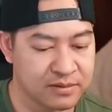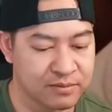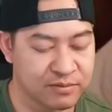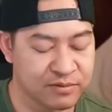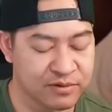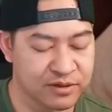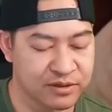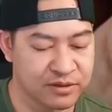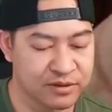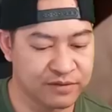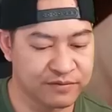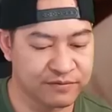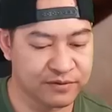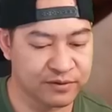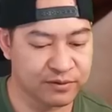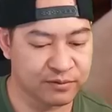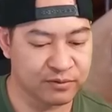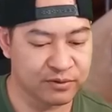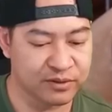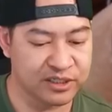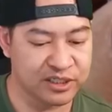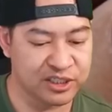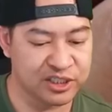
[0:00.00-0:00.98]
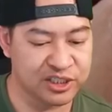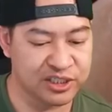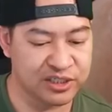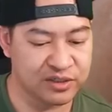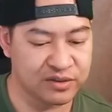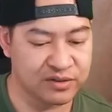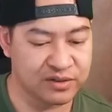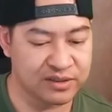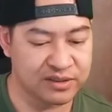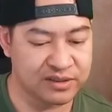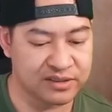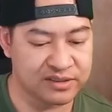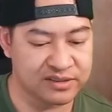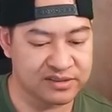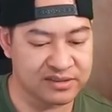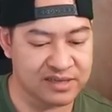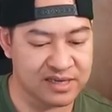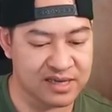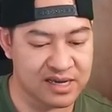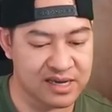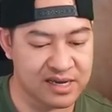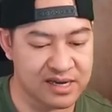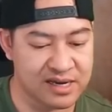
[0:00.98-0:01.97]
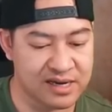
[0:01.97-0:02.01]
We're going to look for the rookie shield on this
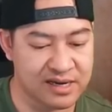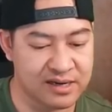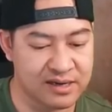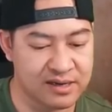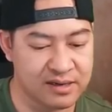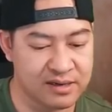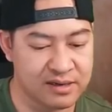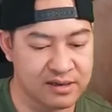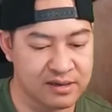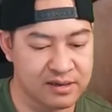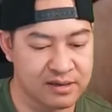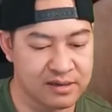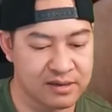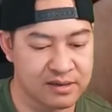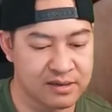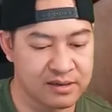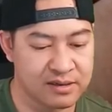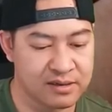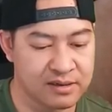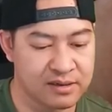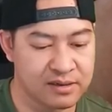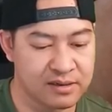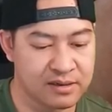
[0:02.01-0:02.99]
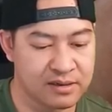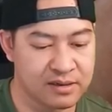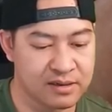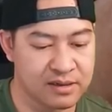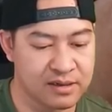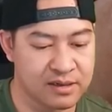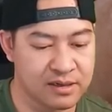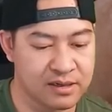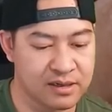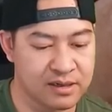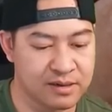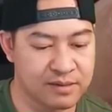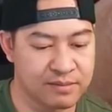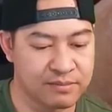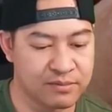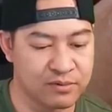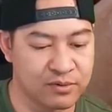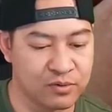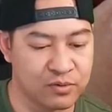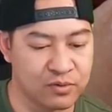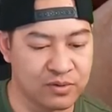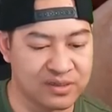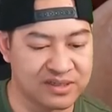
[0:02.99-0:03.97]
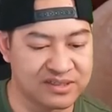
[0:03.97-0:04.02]
side.
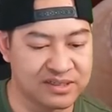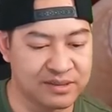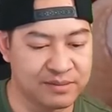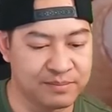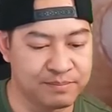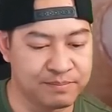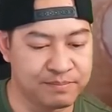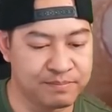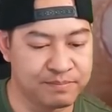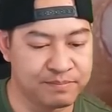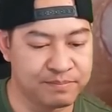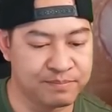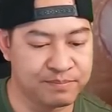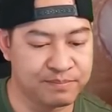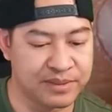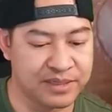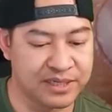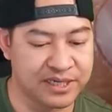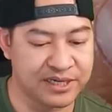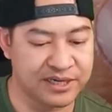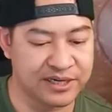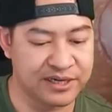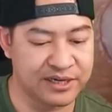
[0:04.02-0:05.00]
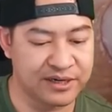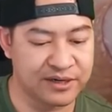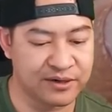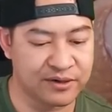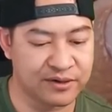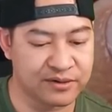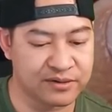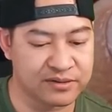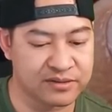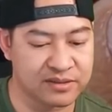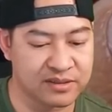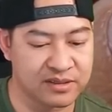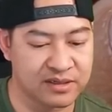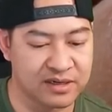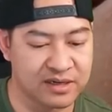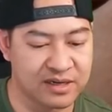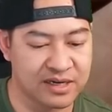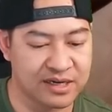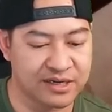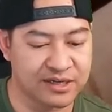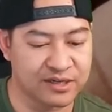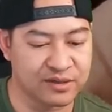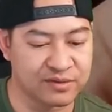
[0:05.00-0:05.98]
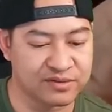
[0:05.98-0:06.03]
I see Buccaneers.
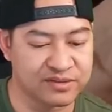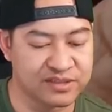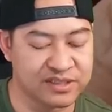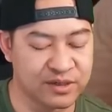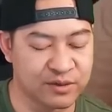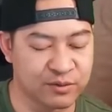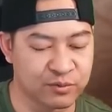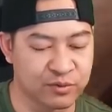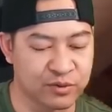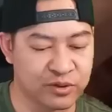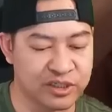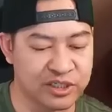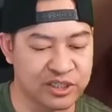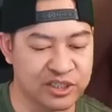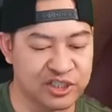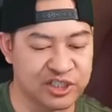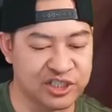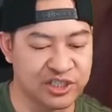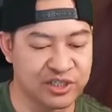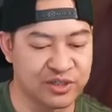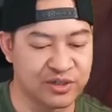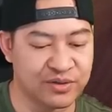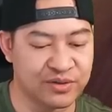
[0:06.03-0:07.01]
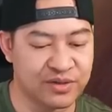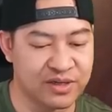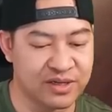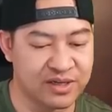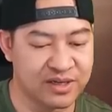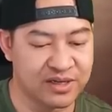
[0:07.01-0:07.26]
I don't see a rookie shield.